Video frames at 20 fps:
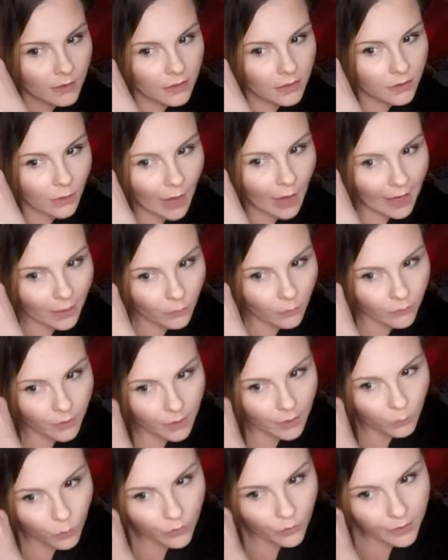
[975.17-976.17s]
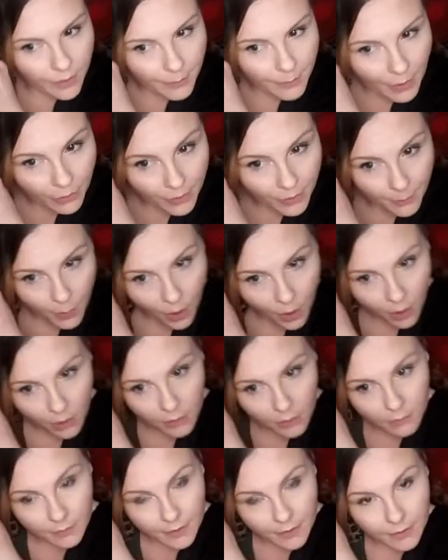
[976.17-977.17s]
So I don't really worry about the
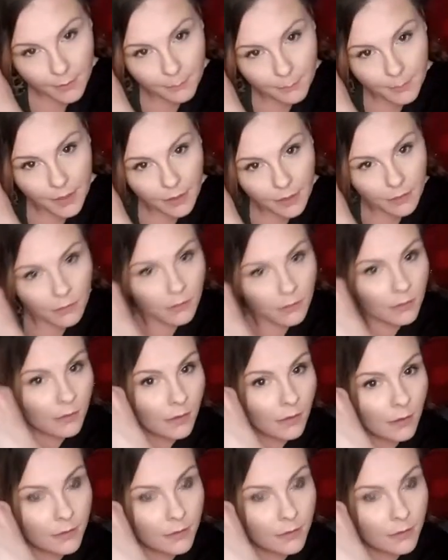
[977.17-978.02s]
part, like the middle